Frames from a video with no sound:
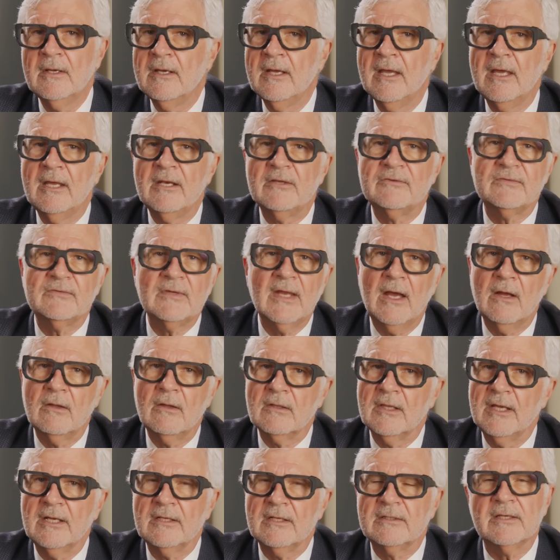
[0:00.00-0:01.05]
And it's now
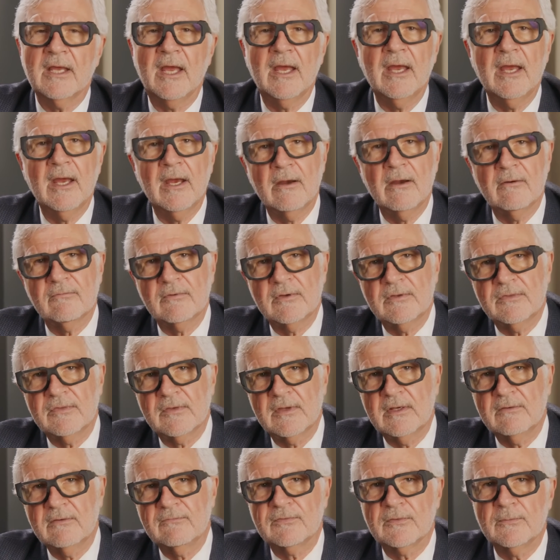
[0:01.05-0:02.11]
linked to
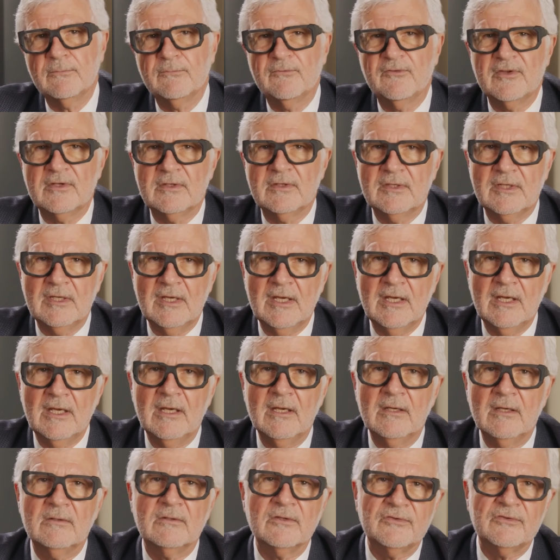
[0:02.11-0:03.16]
everything from
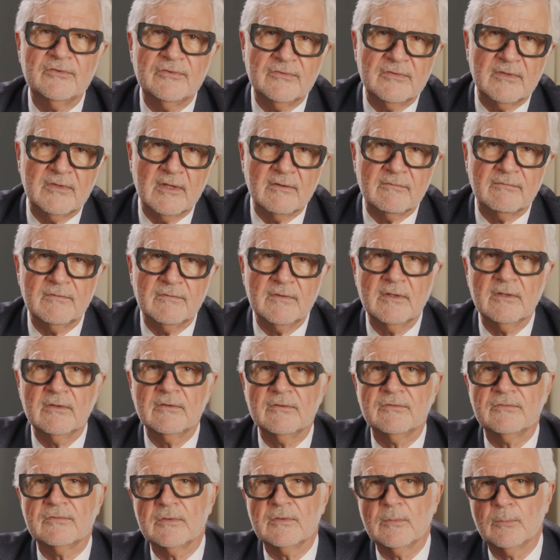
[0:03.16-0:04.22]
fatigue to
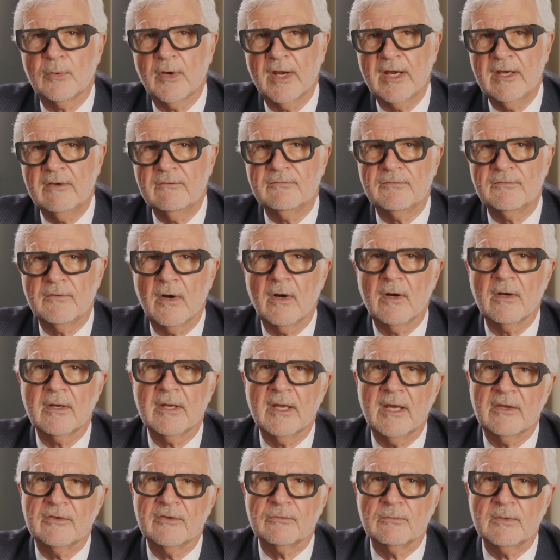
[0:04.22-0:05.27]
stiffness to brain fog
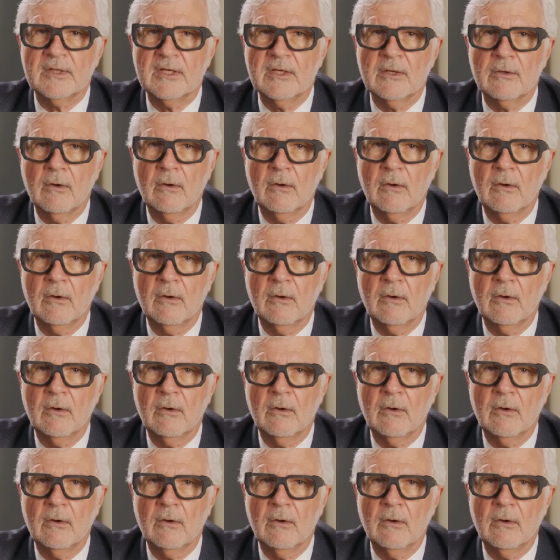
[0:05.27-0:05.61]
as we get